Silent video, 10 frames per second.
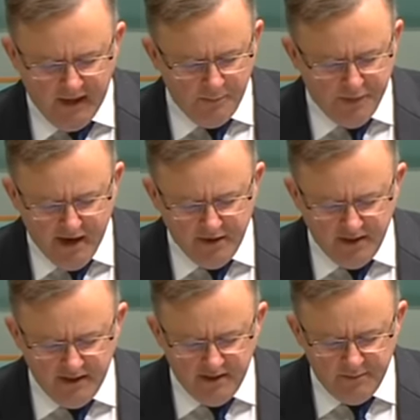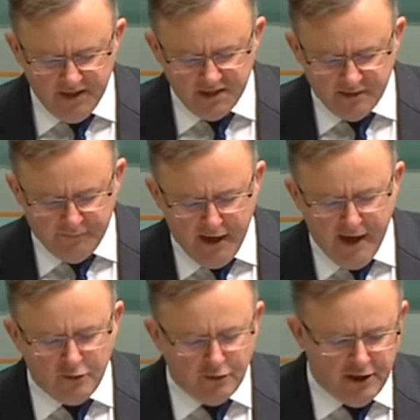Apparently, the Minister for
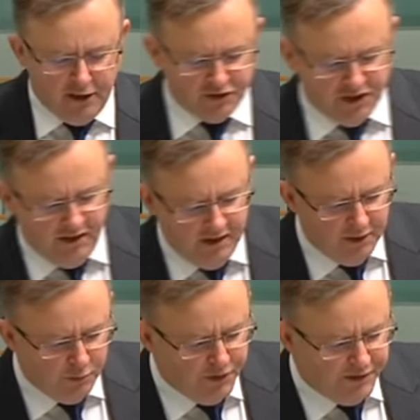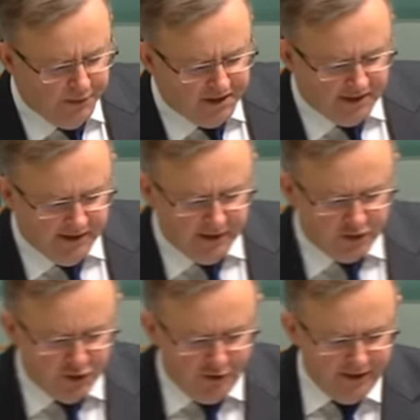Agriculture was busily
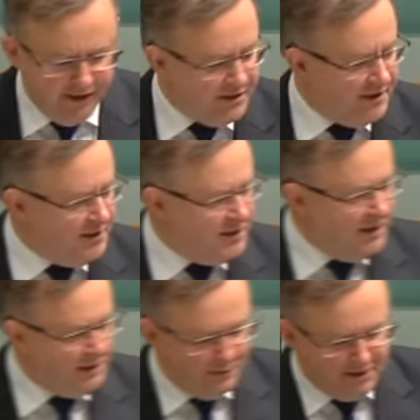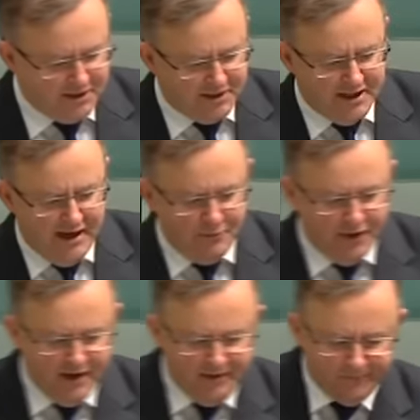assuring his constituents the same
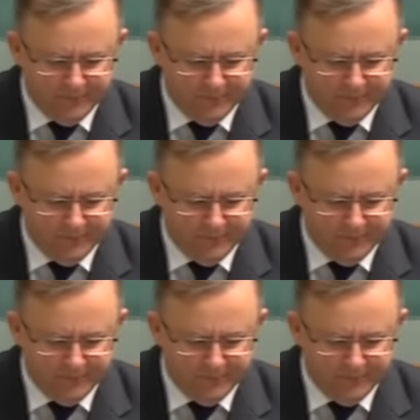thing.